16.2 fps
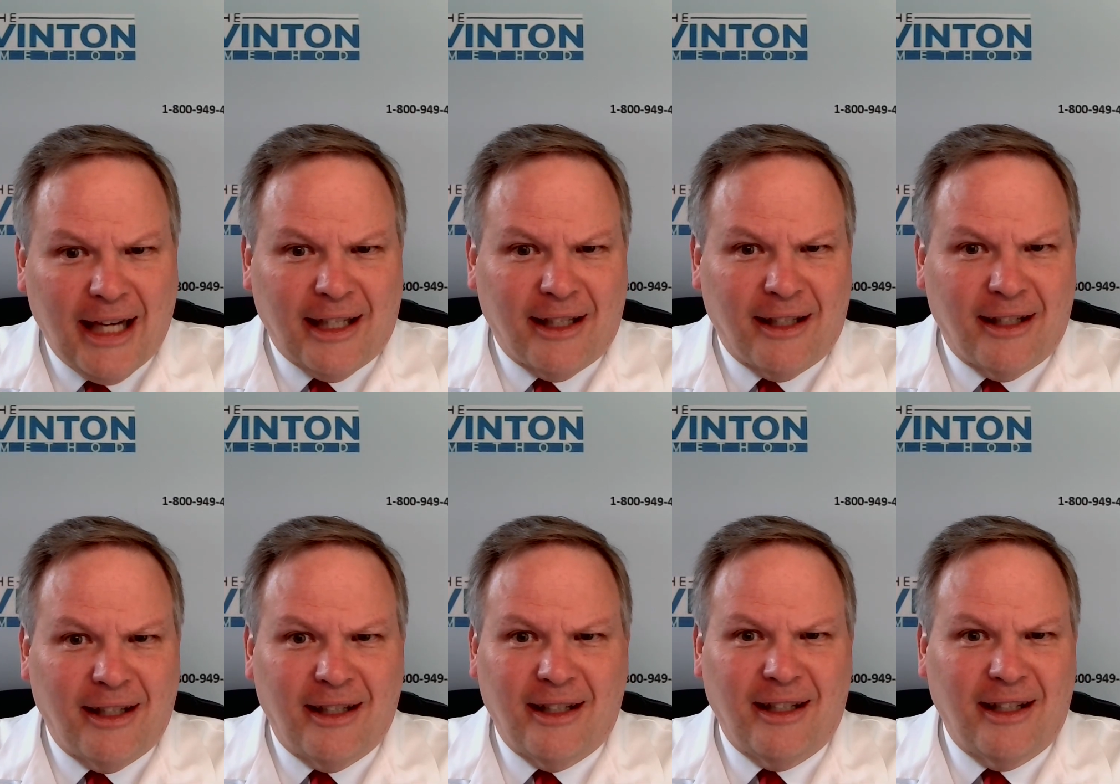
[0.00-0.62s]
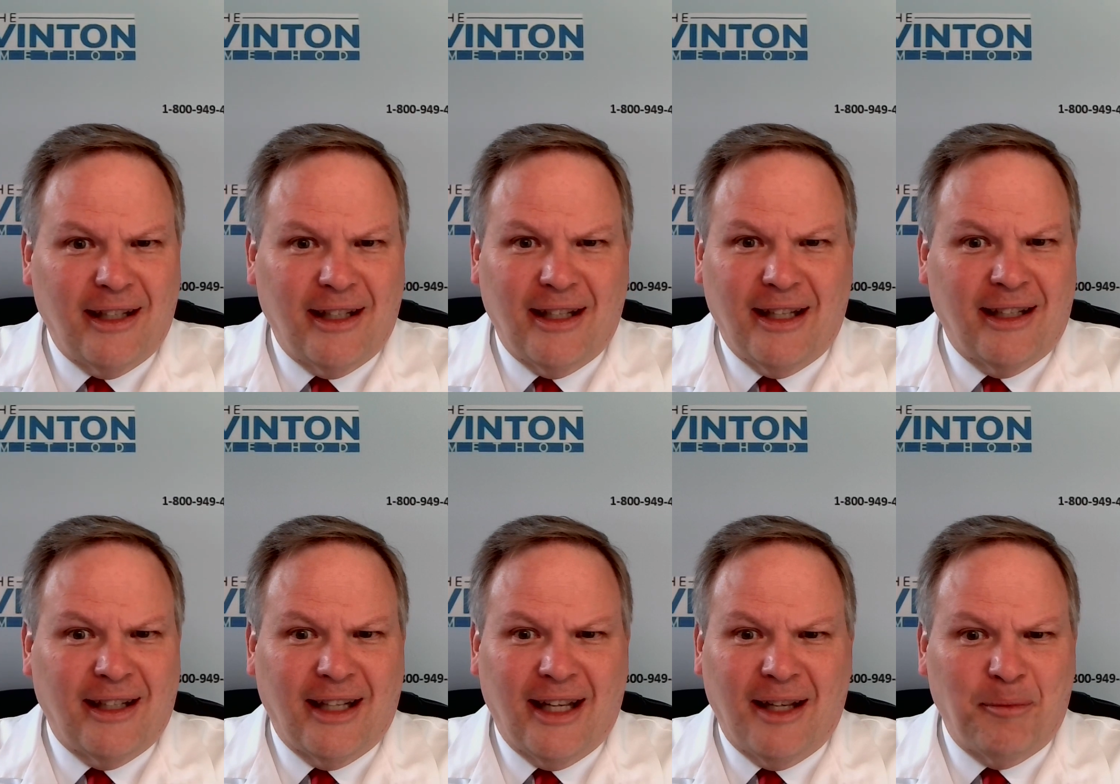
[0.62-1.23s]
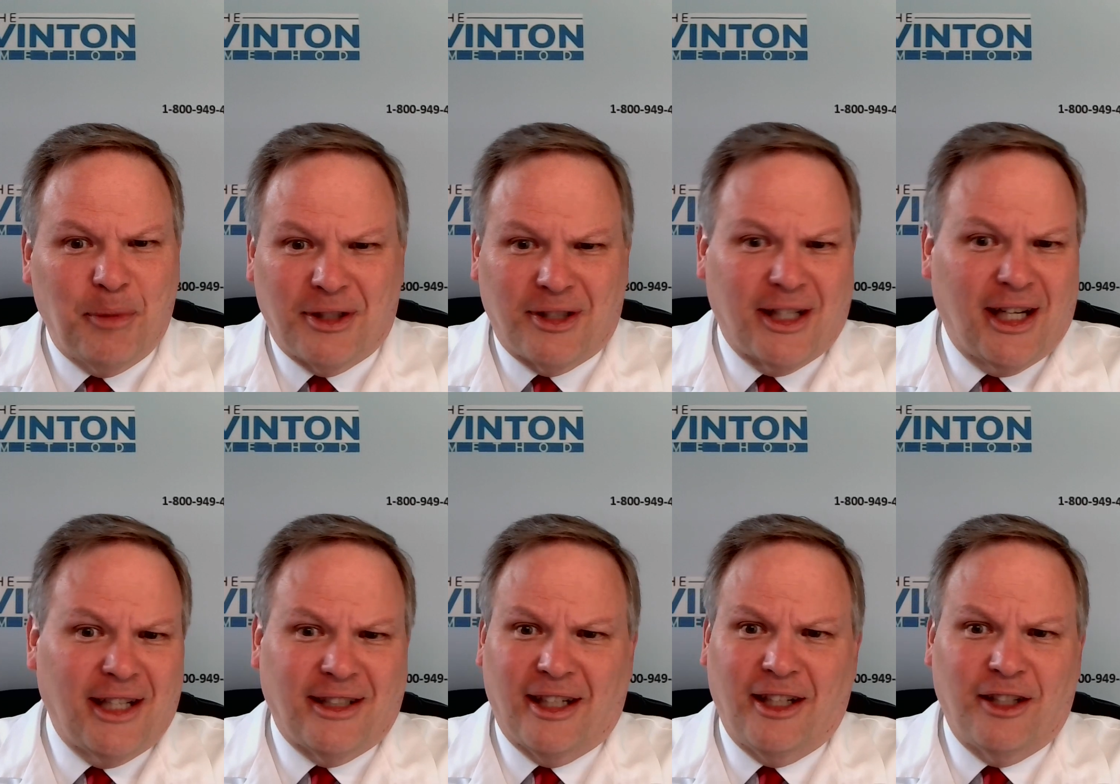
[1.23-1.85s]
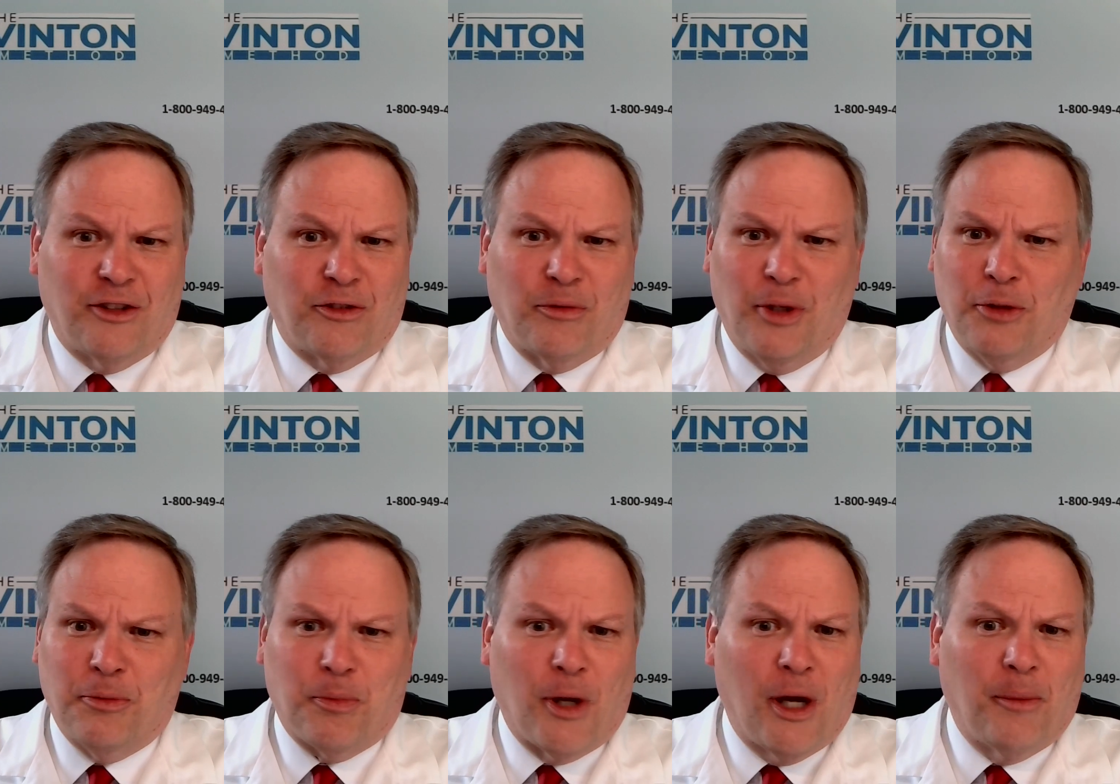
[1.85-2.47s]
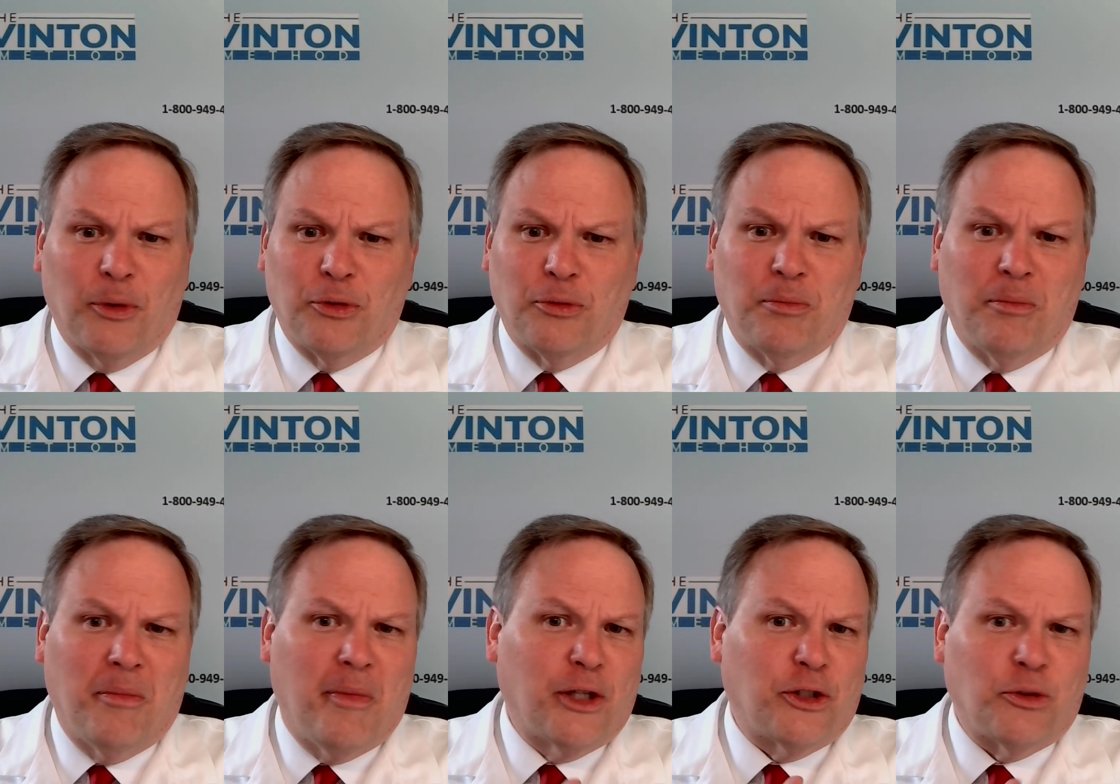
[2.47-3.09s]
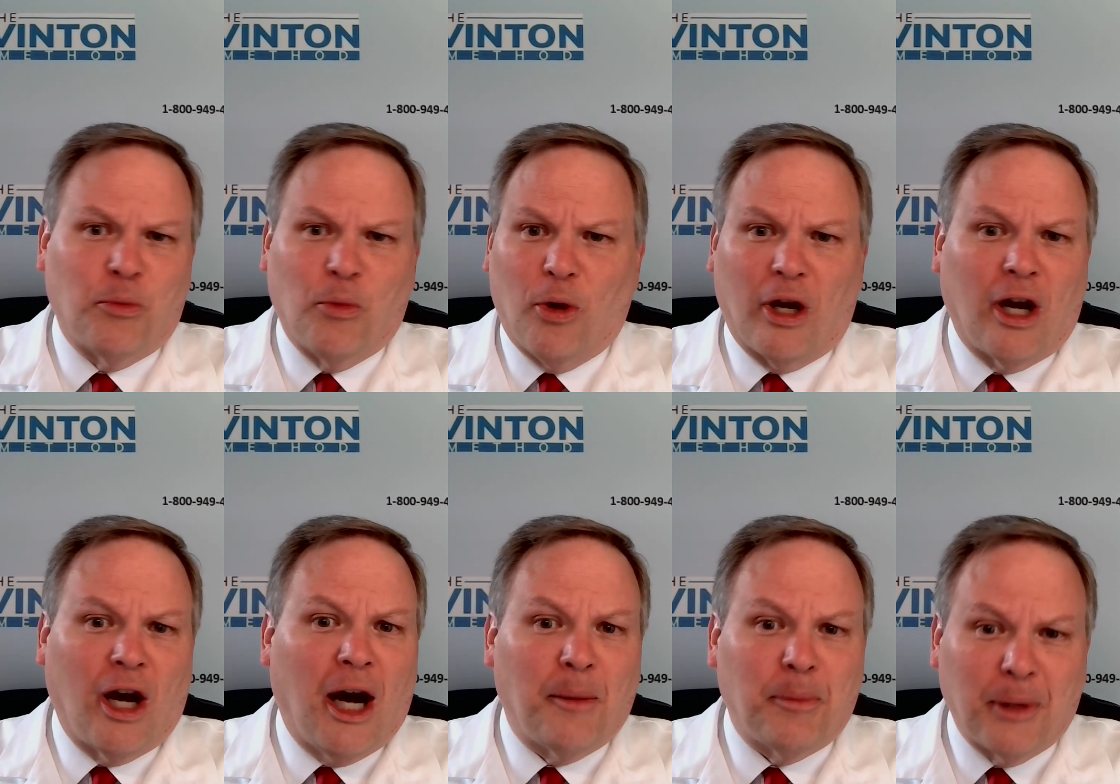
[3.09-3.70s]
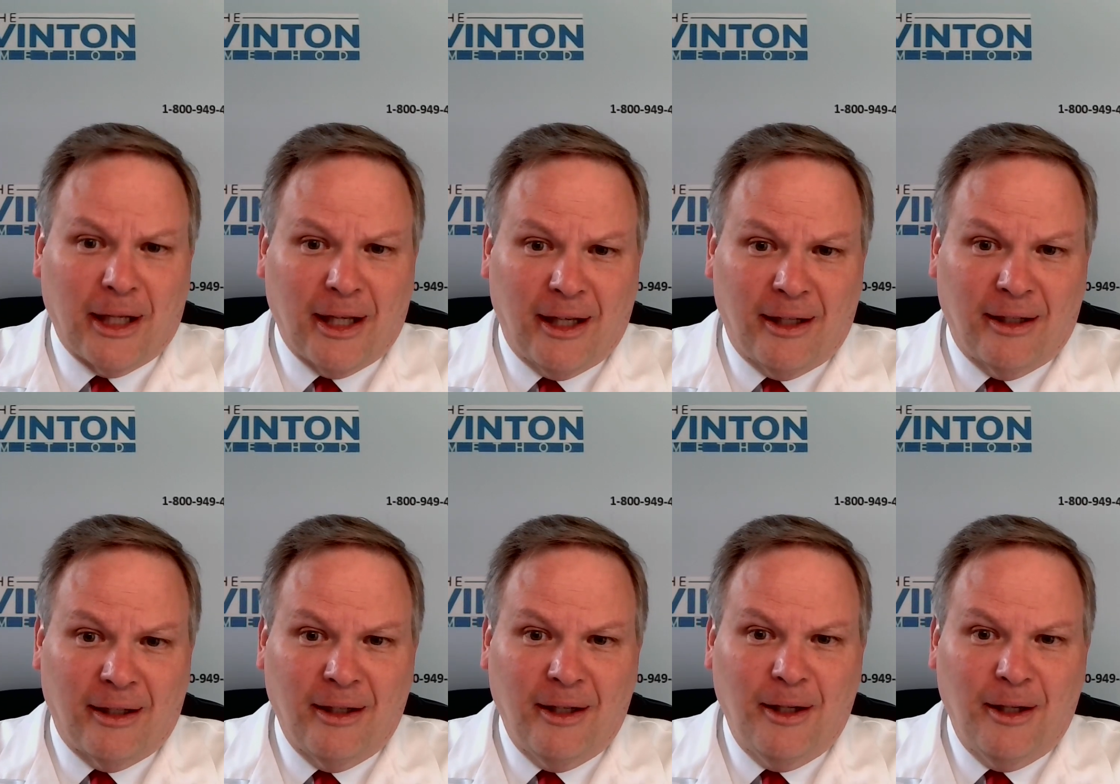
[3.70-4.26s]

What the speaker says: And besides that, his problem was much more complicated.